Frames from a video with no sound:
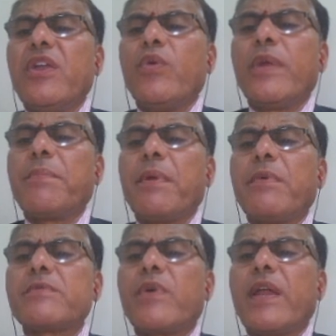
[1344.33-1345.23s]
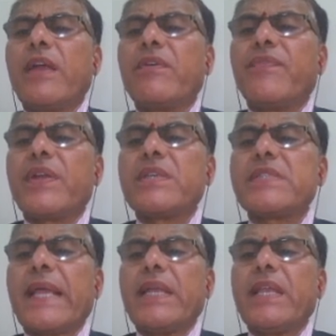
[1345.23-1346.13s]
Newton per mm square, and for the
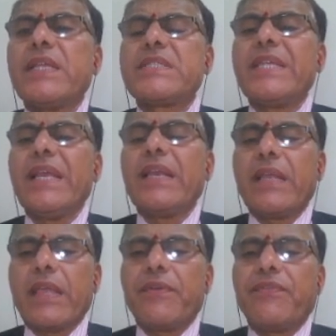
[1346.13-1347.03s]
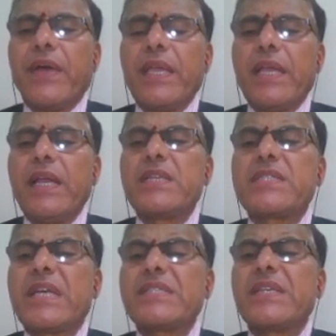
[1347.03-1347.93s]
secondary steel Fy yield
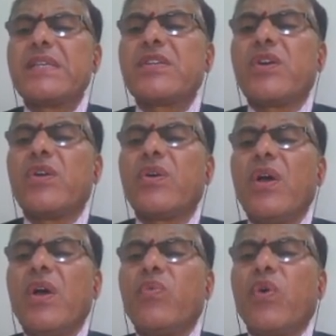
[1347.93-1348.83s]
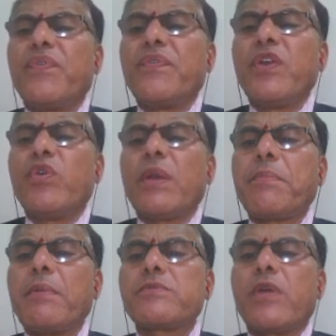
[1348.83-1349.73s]
stress is equal to 450 Newton
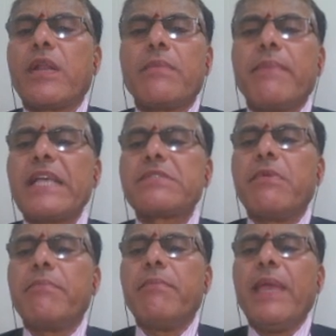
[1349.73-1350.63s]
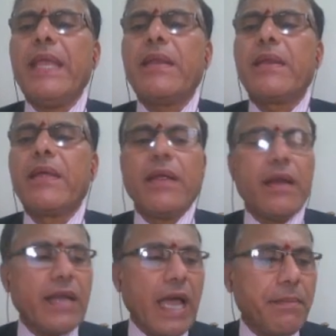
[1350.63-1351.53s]
per mm square. The maximum main
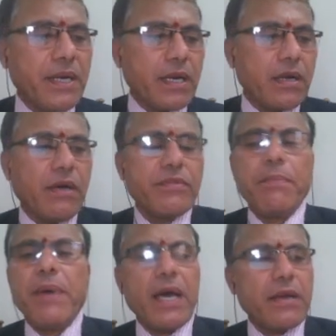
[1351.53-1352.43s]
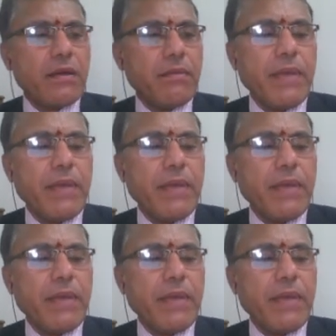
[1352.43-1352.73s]
diameter of the bar